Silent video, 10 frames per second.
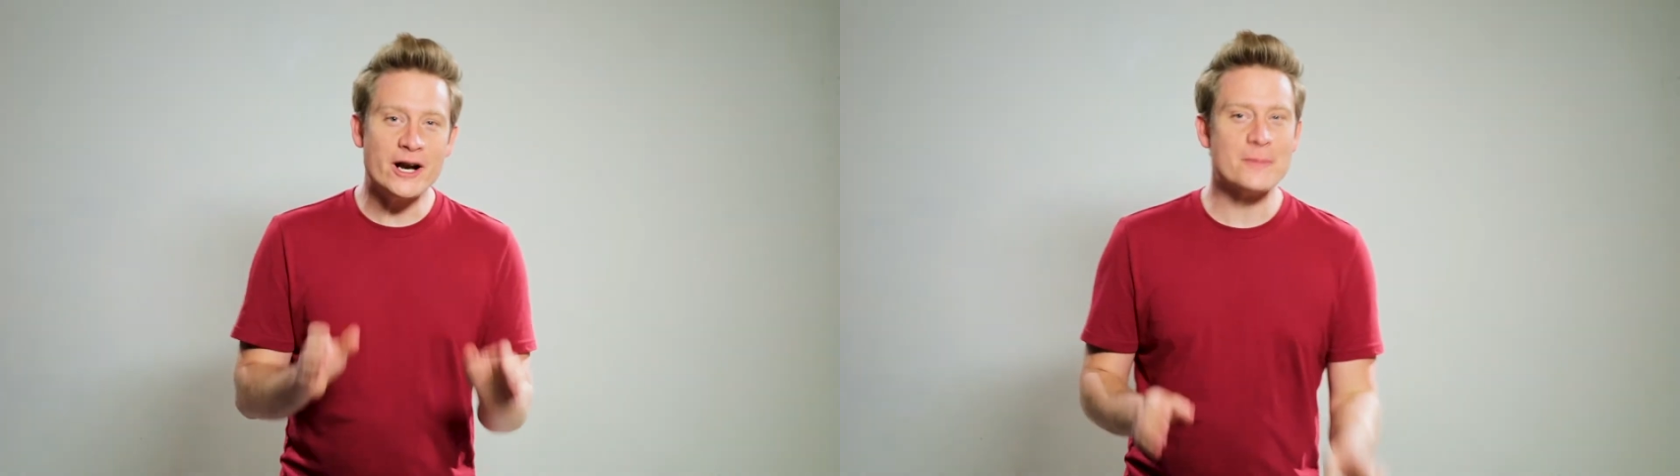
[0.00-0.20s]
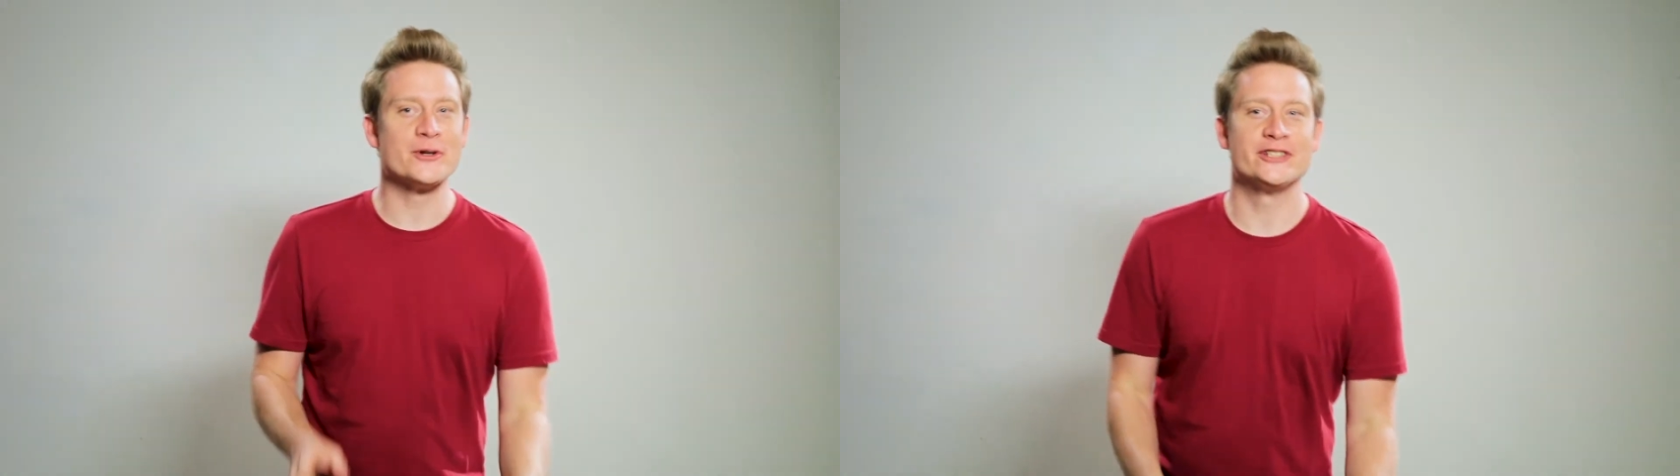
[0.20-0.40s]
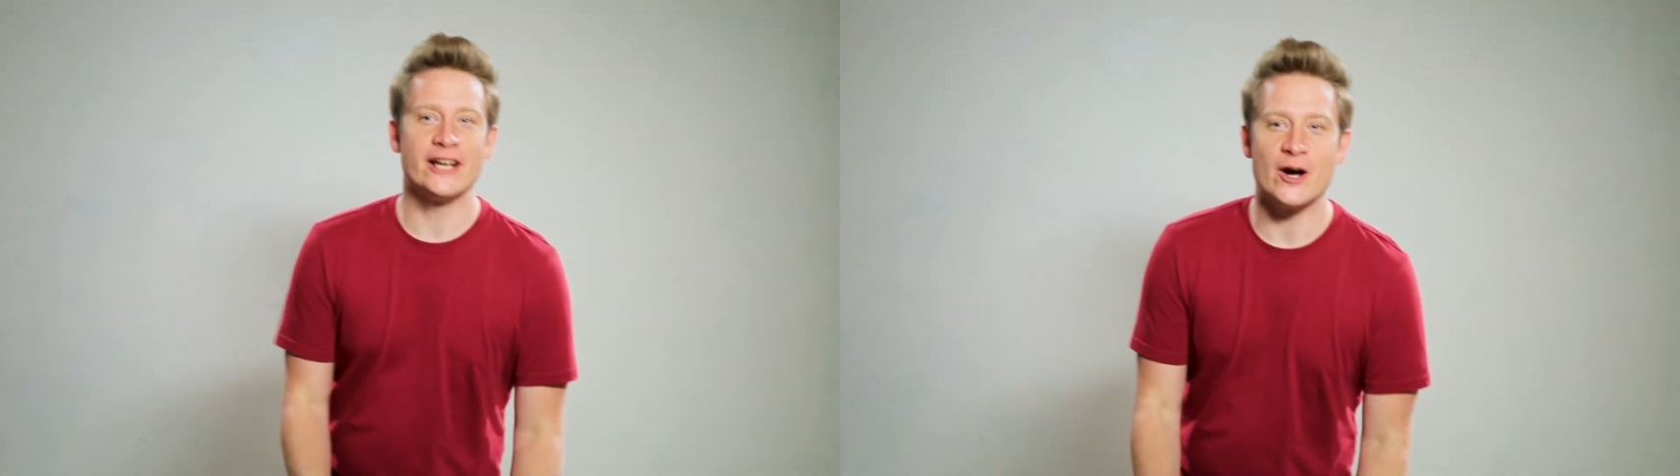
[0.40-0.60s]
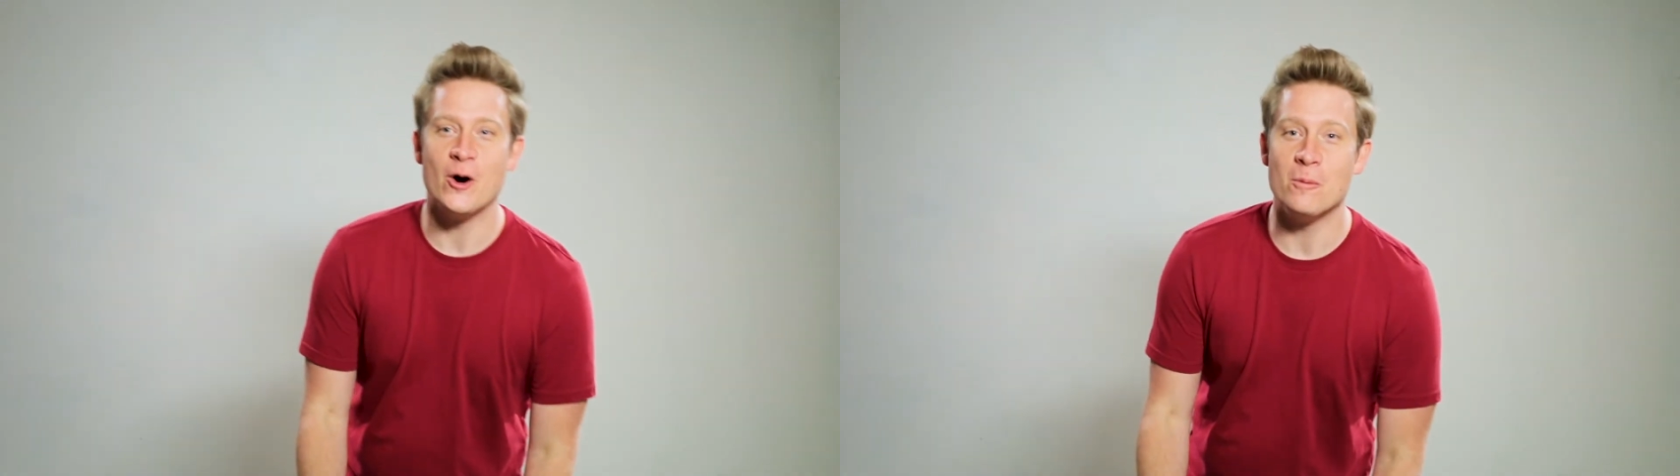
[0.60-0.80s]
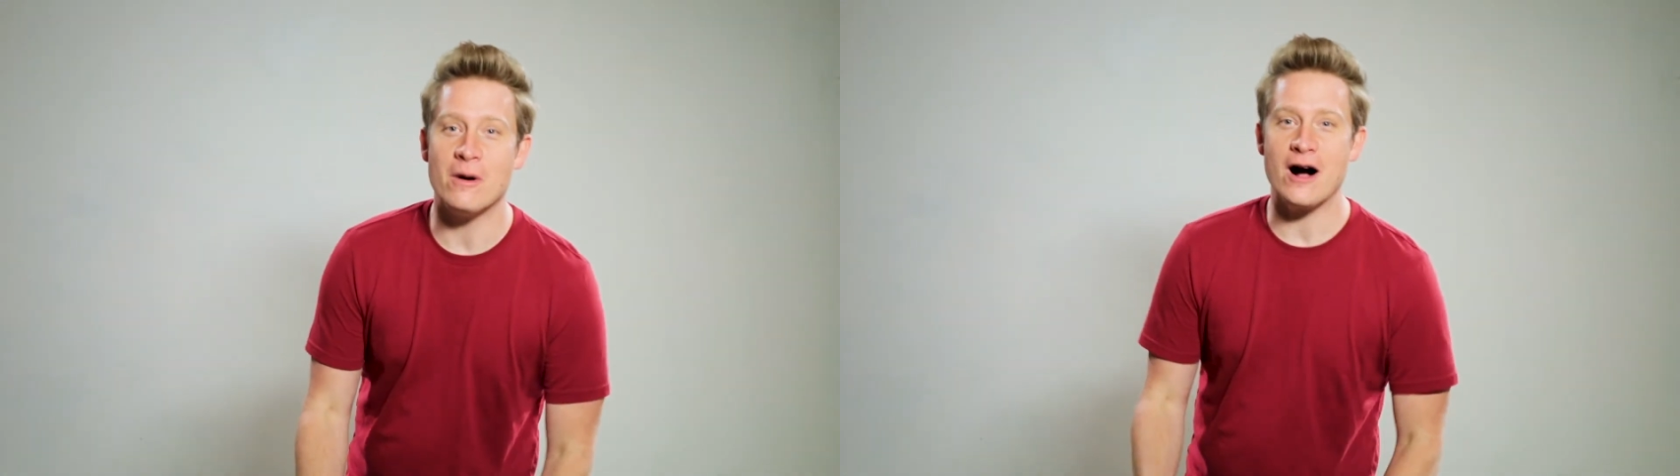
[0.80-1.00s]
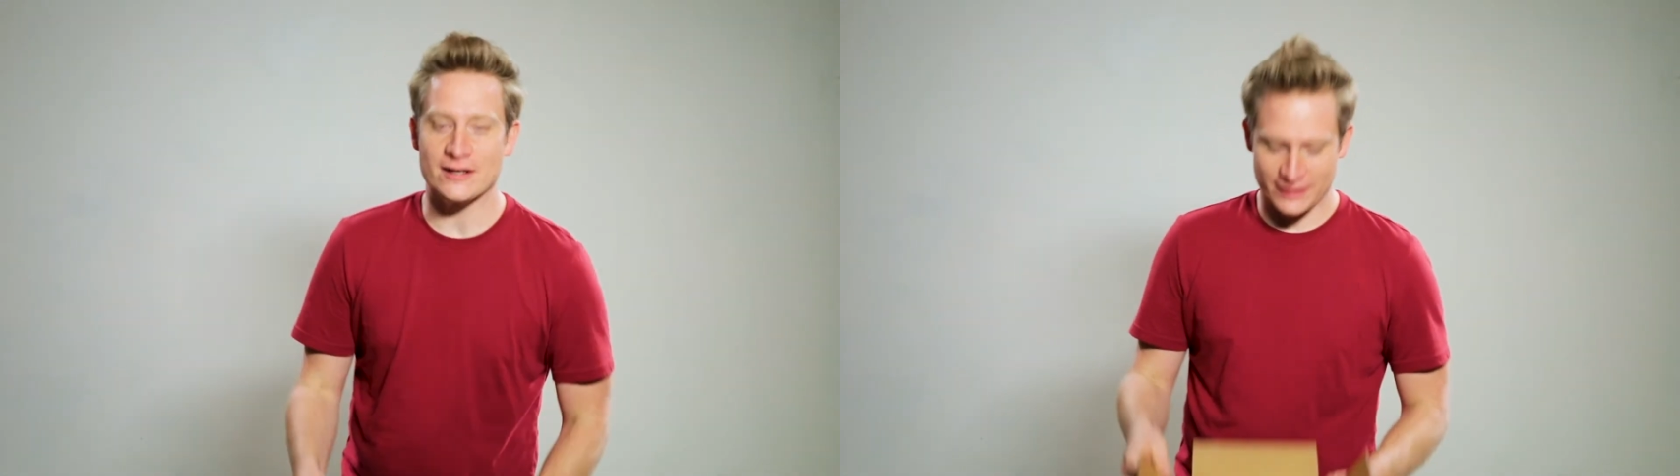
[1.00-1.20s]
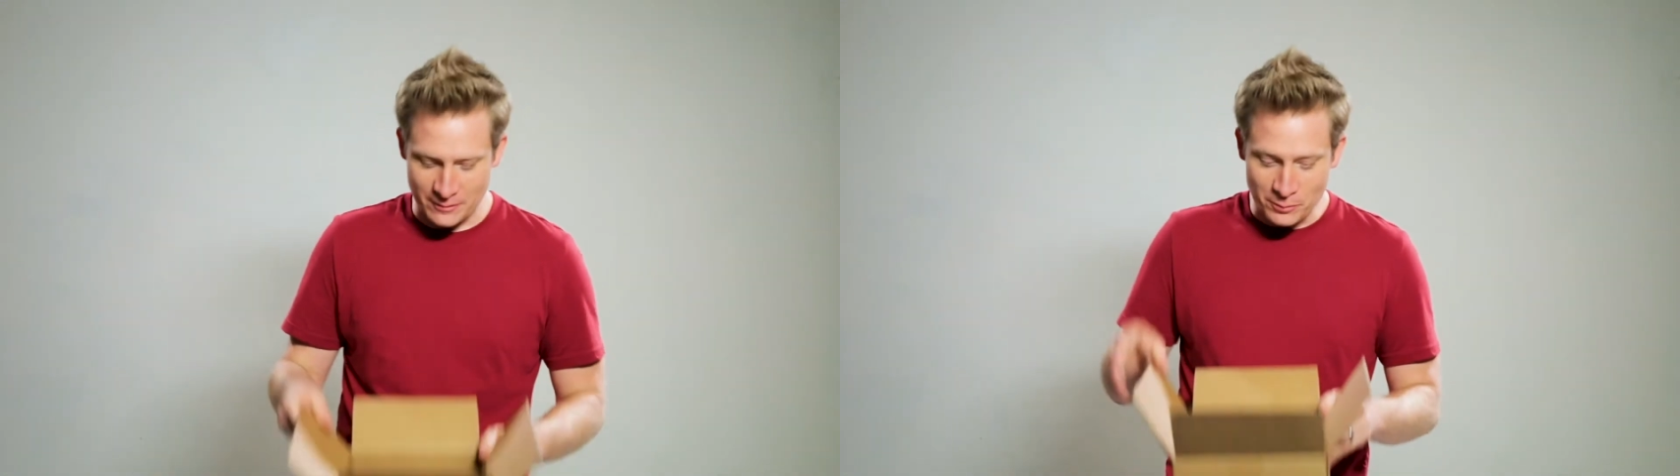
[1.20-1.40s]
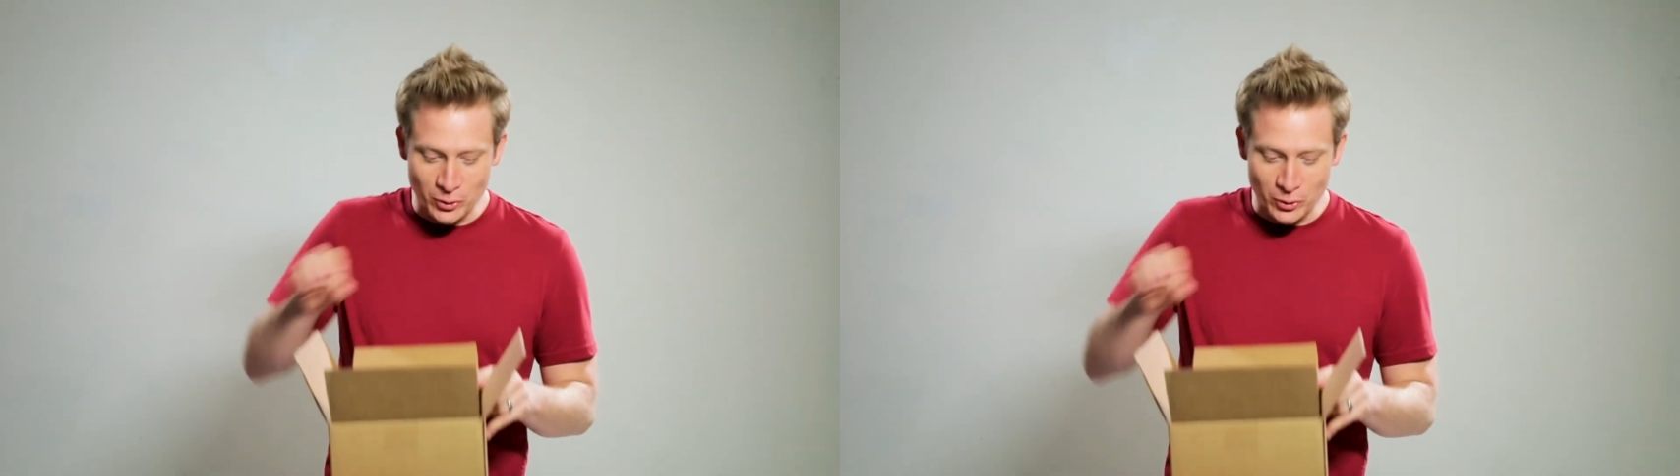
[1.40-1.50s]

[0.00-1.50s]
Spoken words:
up your Take It Home box and